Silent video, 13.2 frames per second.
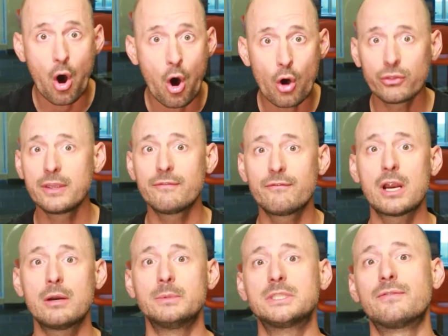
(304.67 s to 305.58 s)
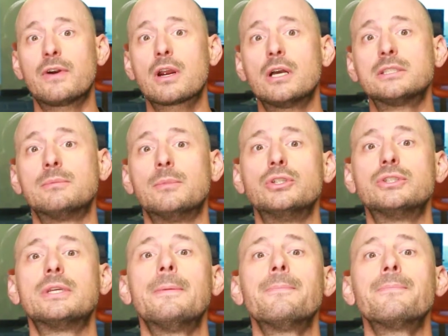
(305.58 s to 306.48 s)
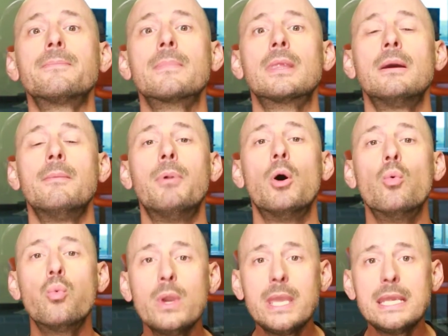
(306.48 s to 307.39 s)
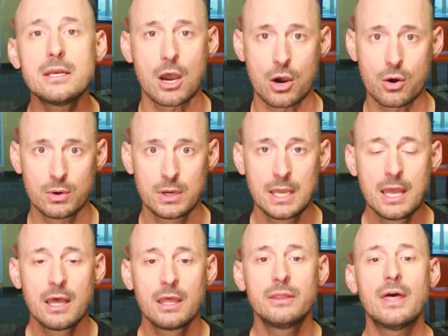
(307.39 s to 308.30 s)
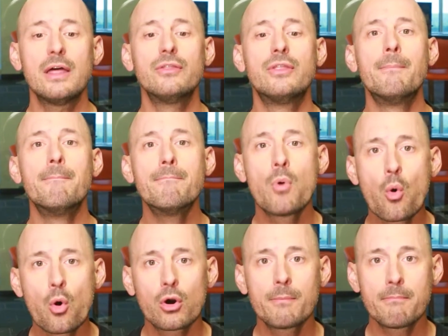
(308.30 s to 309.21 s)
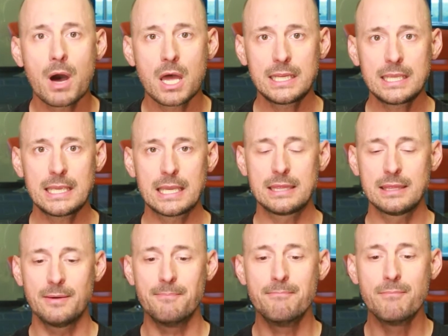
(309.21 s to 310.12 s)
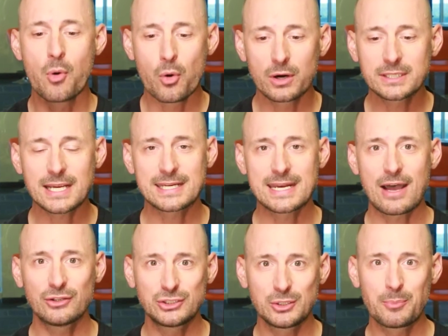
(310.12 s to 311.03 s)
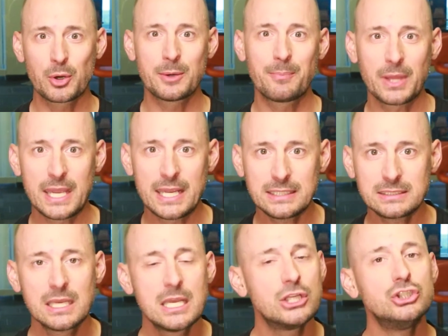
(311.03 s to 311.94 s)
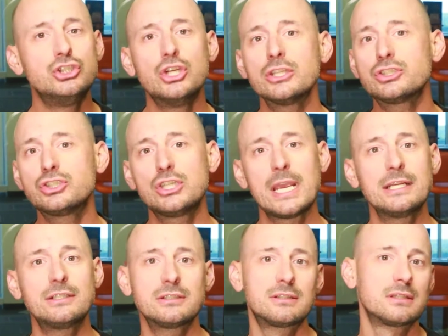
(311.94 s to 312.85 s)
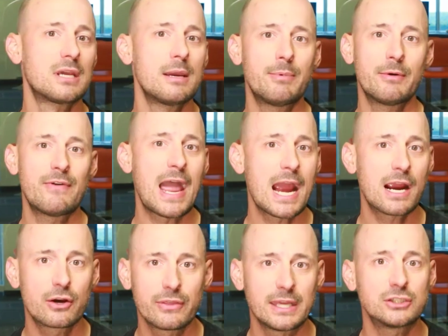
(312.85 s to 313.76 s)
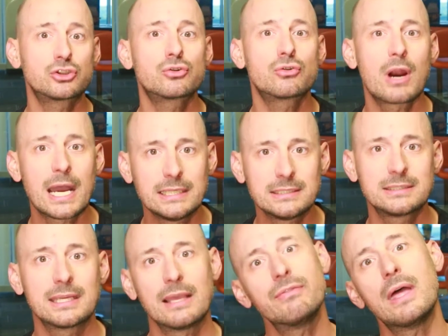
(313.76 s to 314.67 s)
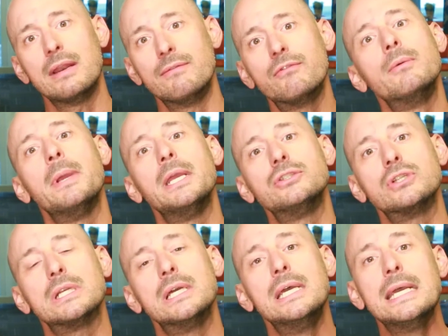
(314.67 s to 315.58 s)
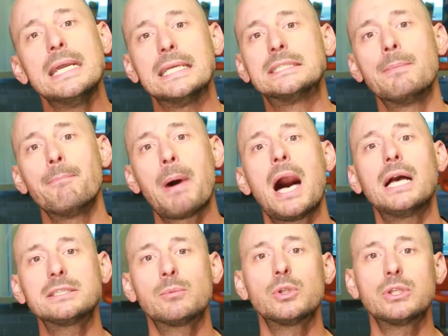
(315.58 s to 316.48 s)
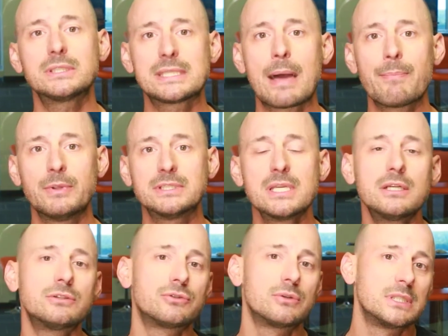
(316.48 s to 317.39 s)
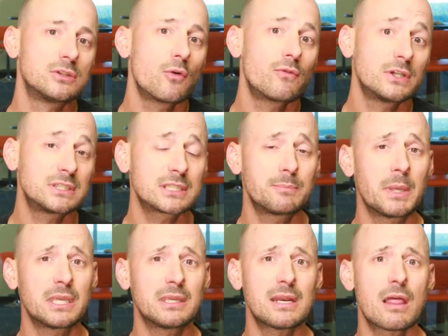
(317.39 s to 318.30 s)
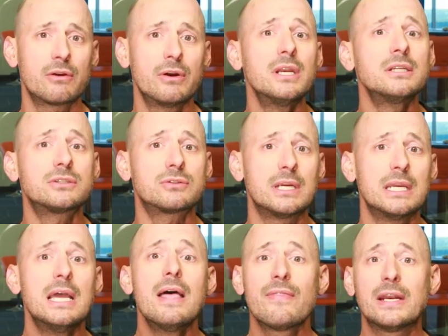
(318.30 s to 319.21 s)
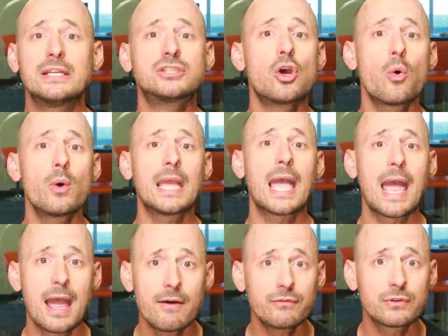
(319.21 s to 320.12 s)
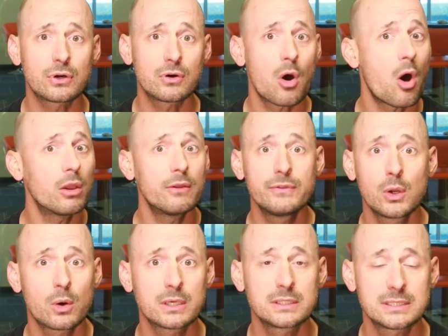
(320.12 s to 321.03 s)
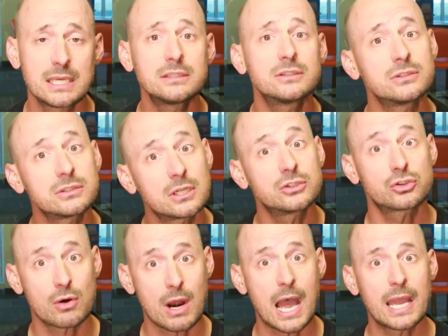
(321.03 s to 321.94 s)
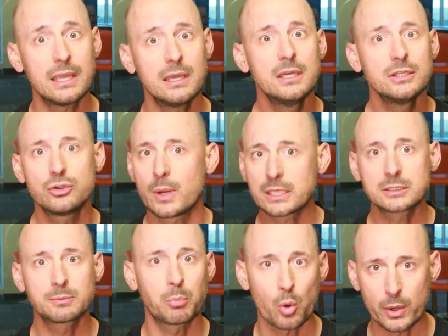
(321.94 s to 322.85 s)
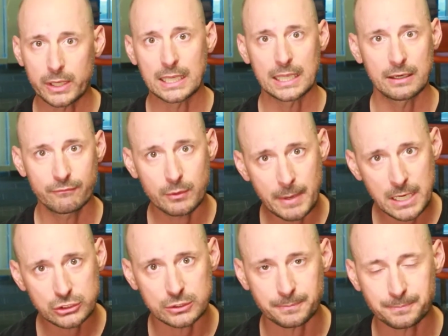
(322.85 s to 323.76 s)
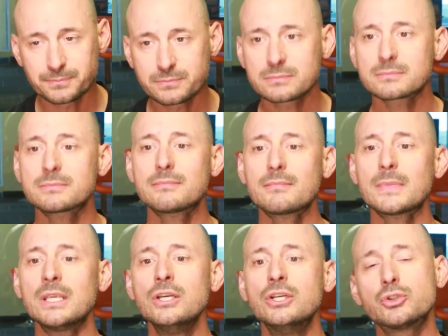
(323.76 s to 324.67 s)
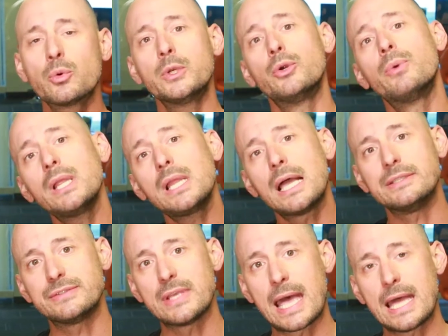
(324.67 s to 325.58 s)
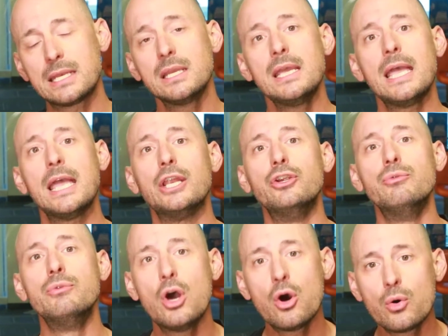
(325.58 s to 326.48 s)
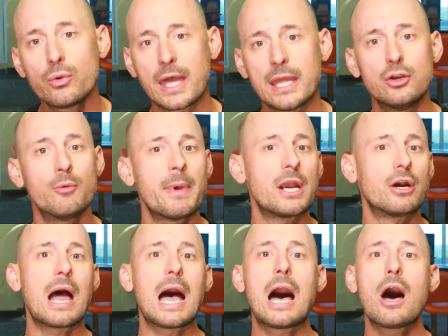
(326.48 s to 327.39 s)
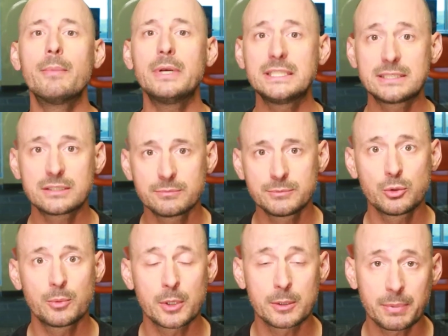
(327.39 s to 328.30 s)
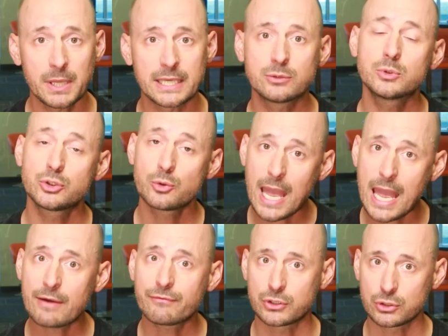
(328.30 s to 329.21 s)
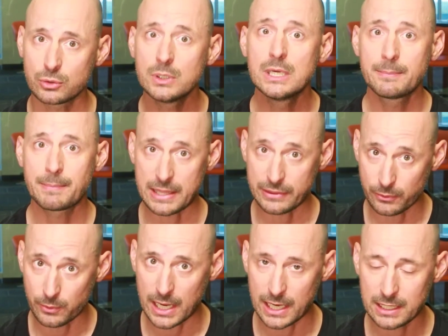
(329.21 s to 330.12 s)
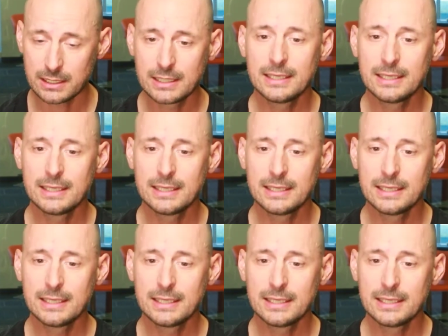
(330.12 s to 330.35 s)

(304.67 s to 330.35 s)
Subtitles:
all the environments of our customers. But we know that the more money and the more technology you put in place just changes the type of hacker that tries to get that information. It's impossible to stop this industry. It's over a $6 billion industry that is going after all of the organizations to try to exploit and get information. So when you realize that, and you know that no matter how many systems you put in place, which you have to, by the way,